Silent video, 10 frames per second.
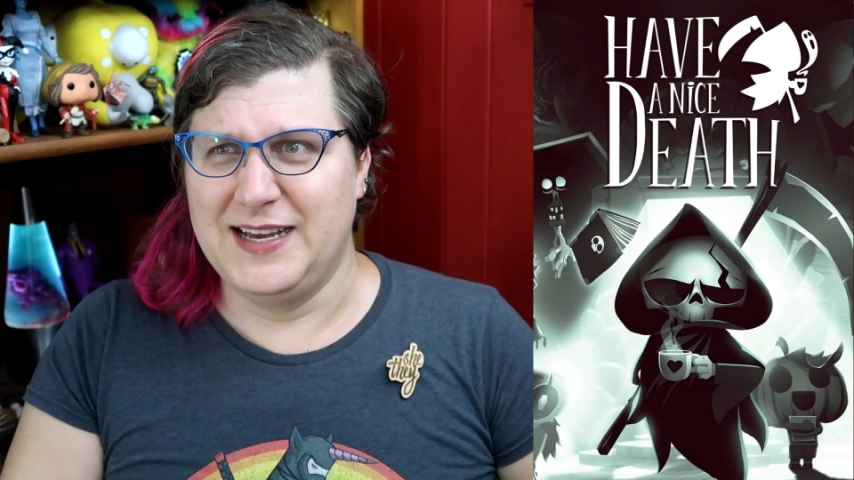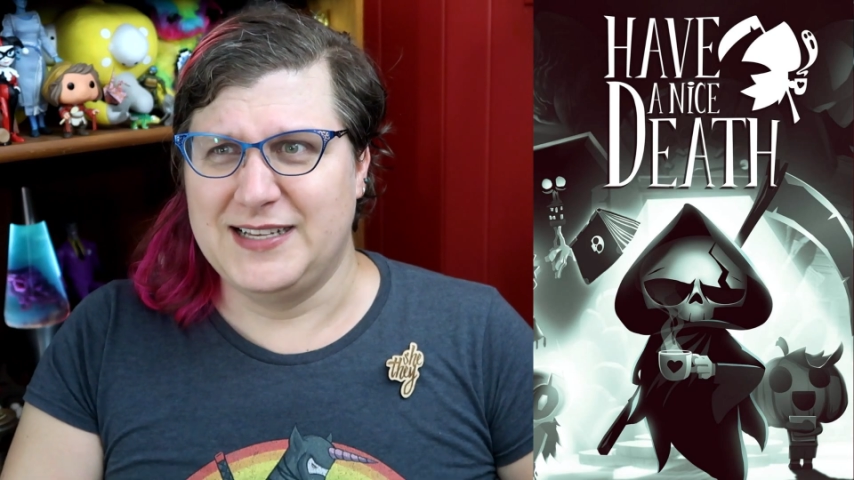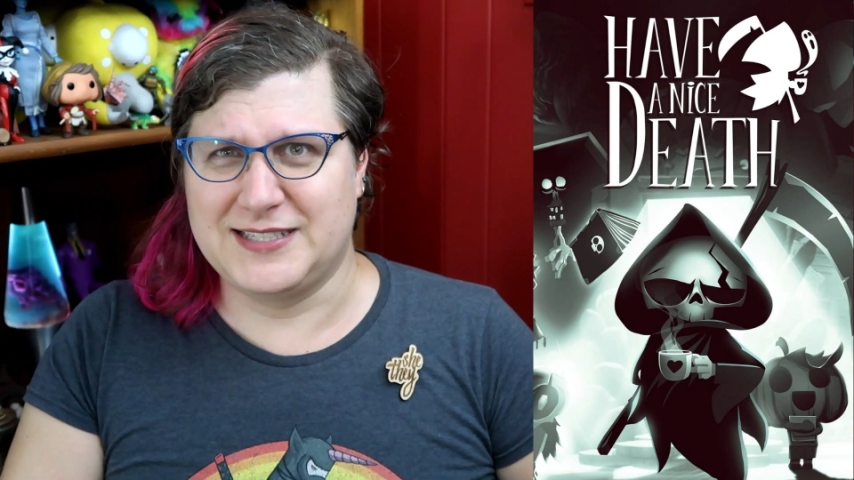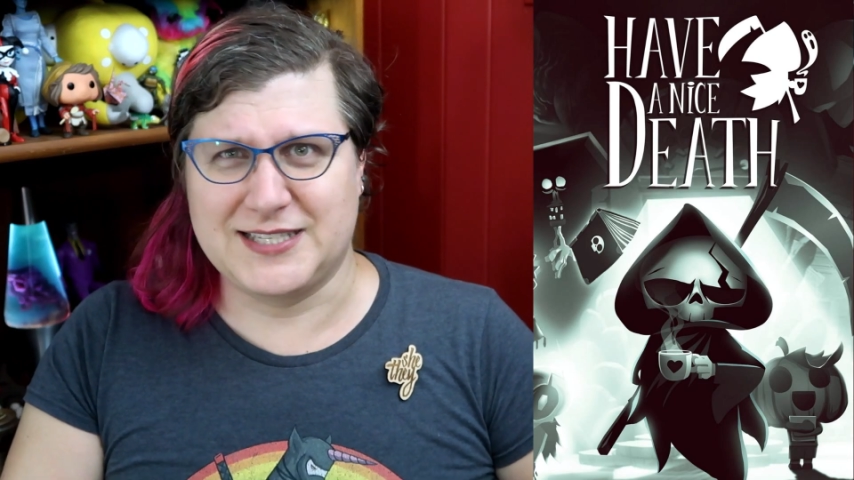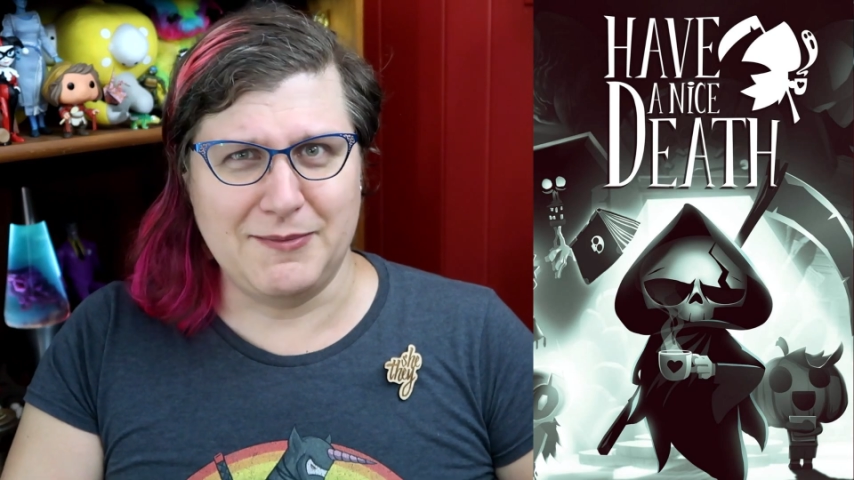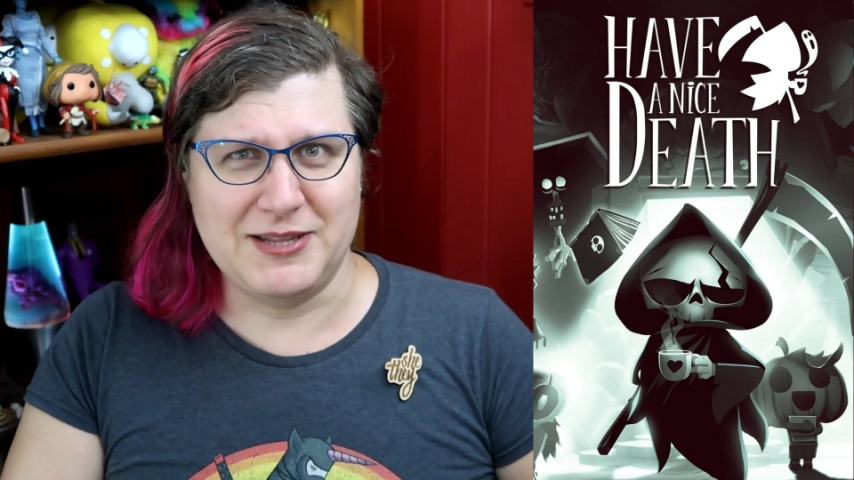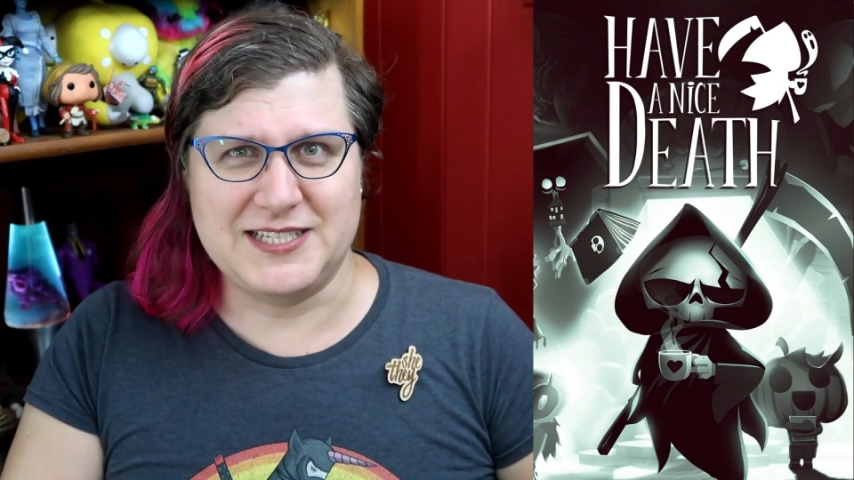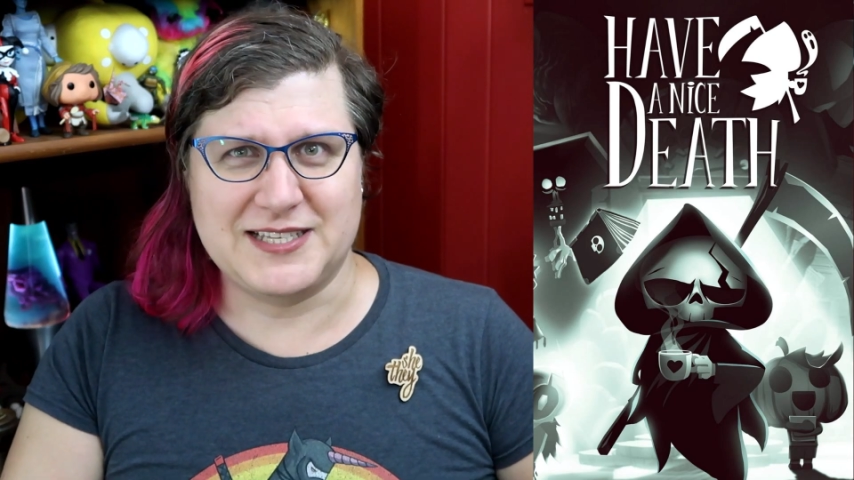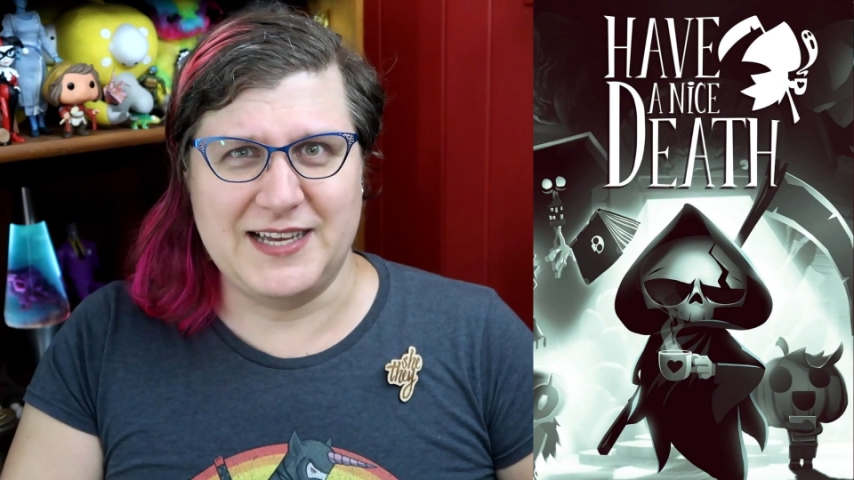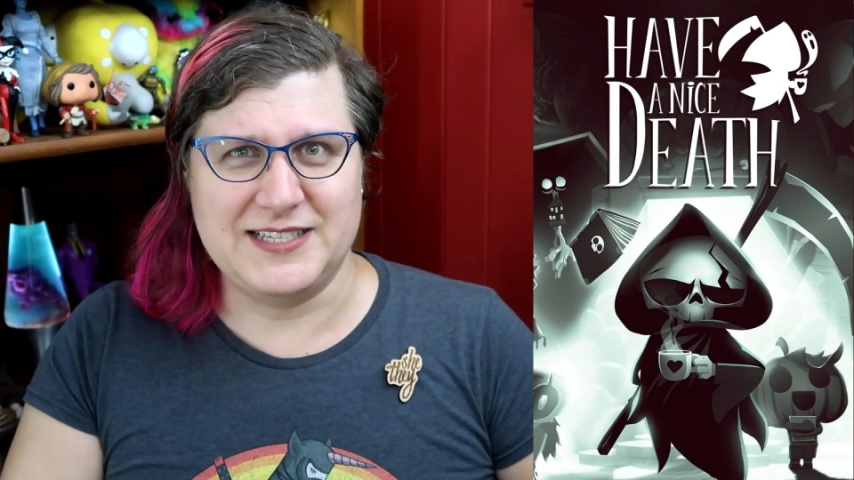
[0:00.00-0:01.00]
in some of
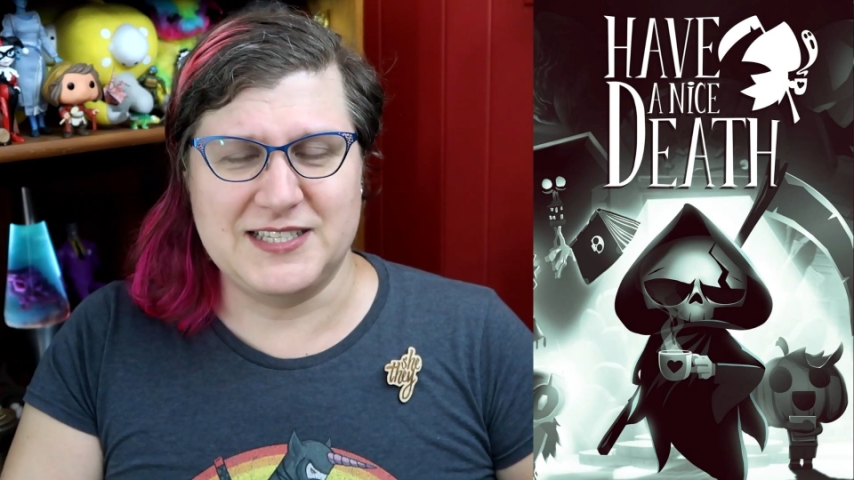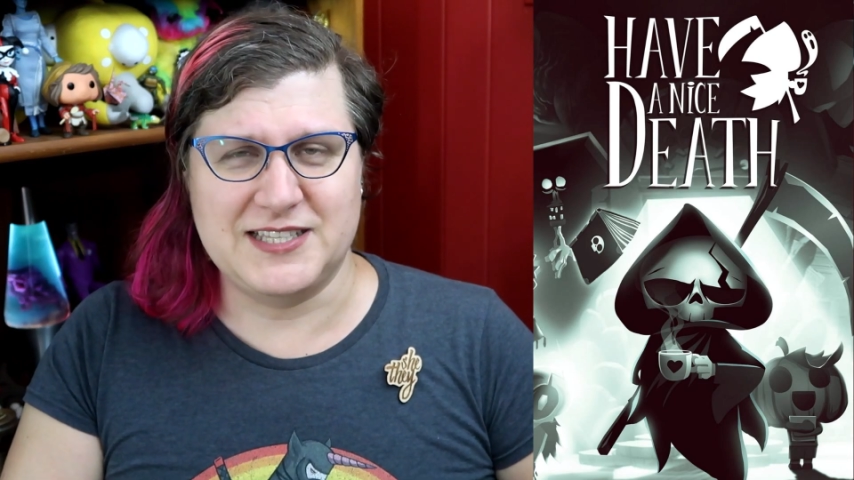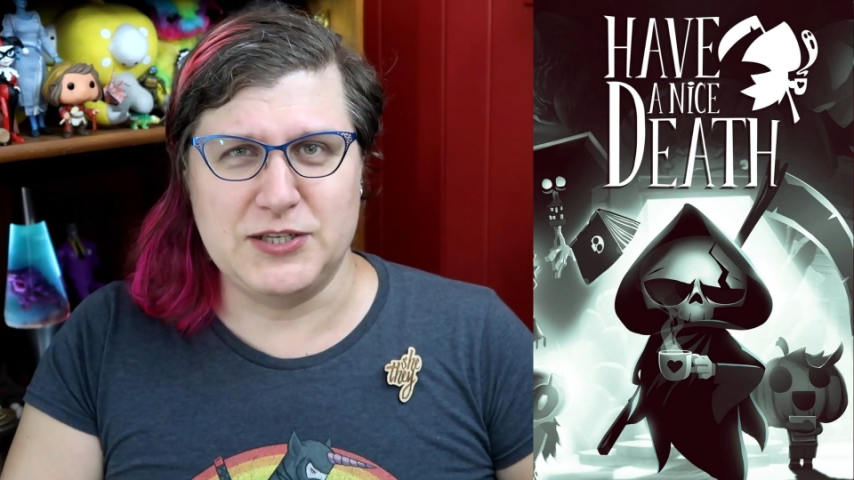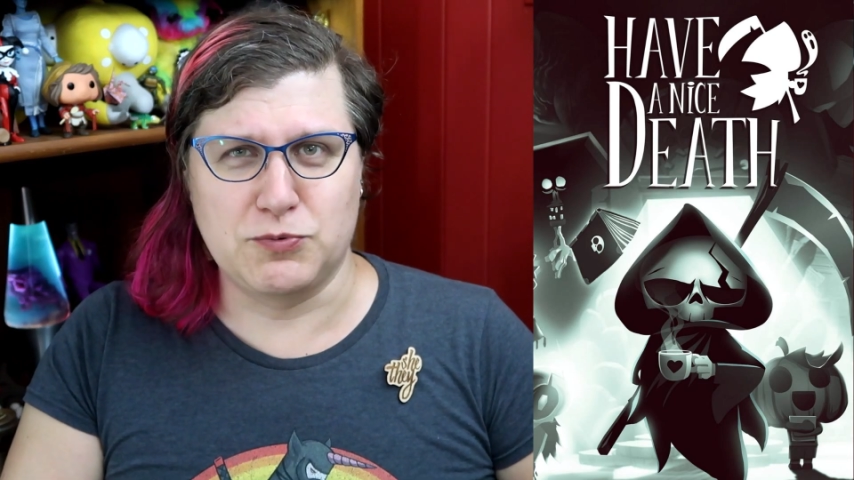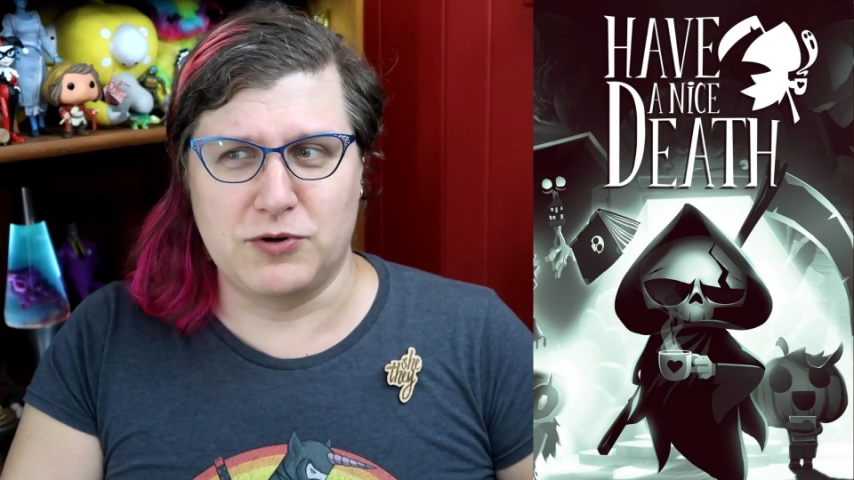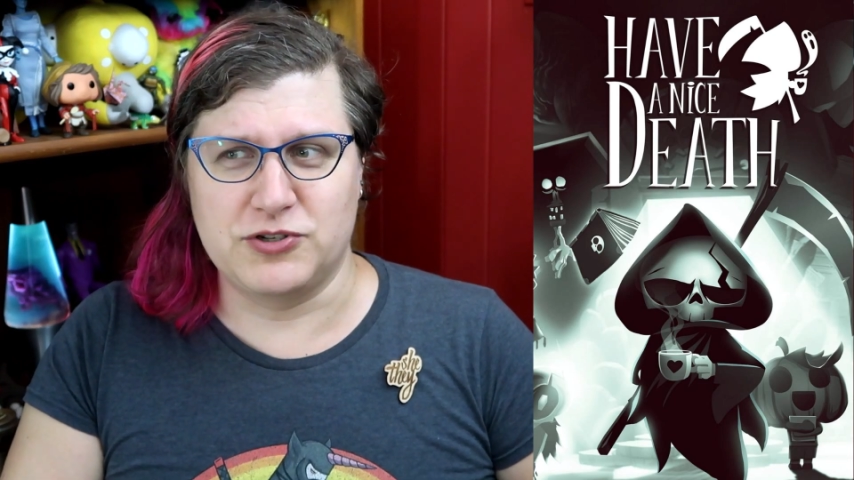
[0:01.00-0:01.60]
these cases, these were